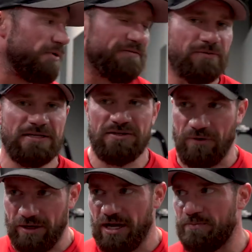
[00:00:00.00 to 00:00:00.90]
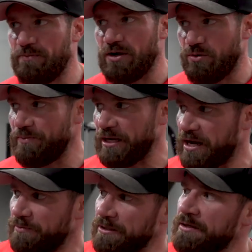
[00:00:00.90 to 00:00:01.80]
We have the rest of our equipment
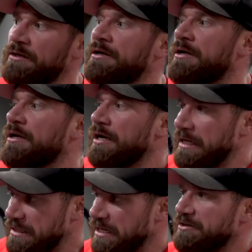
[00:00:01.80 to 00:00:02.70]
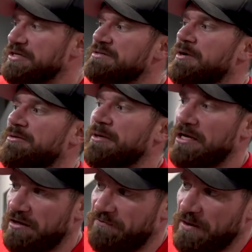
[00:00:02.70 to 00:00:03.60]
coming at the end of this month,
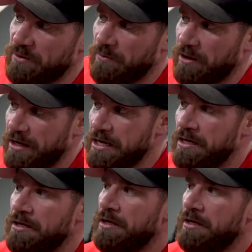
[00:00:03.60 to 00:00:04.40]
beginning of February.